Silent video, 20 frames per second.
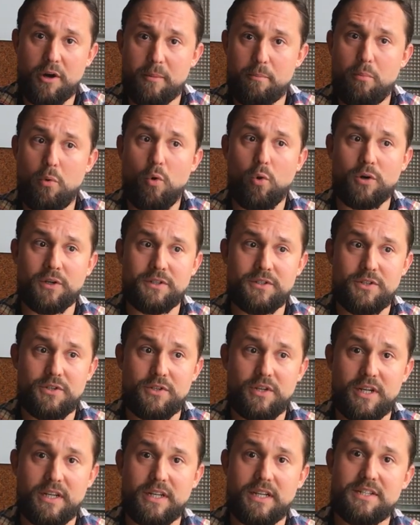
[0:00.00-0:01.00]

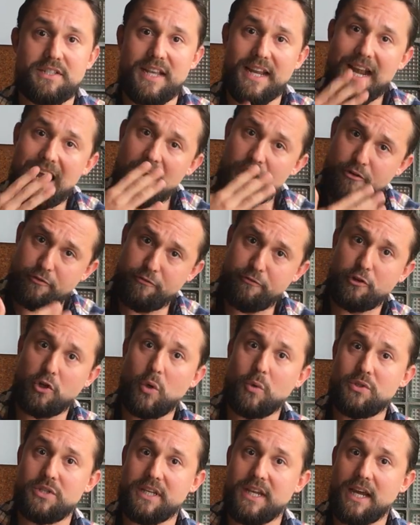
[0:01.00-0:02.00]
important as they kind of
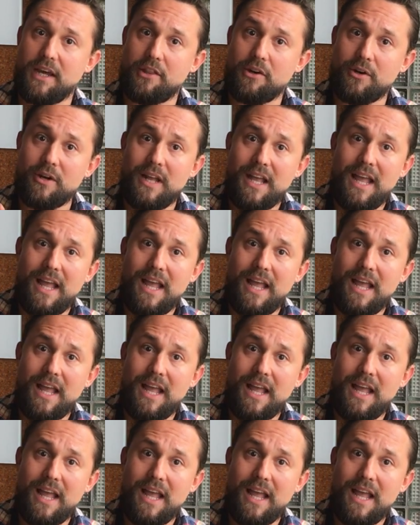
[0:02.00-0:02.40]
flow together,